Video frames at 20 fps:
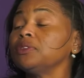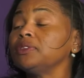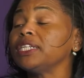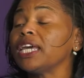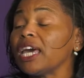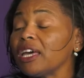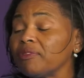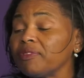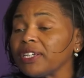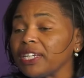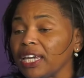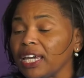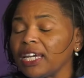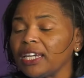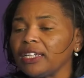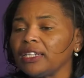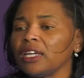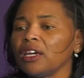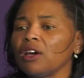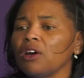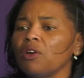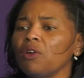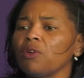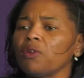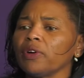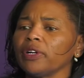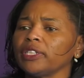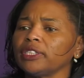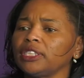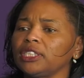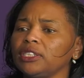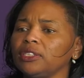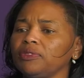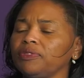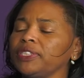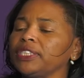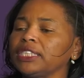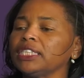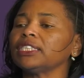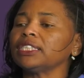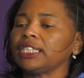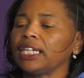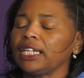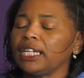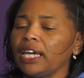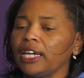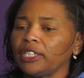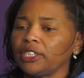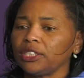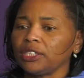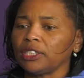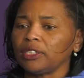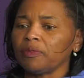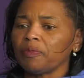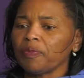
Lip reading: navigate or to facilitate, actually,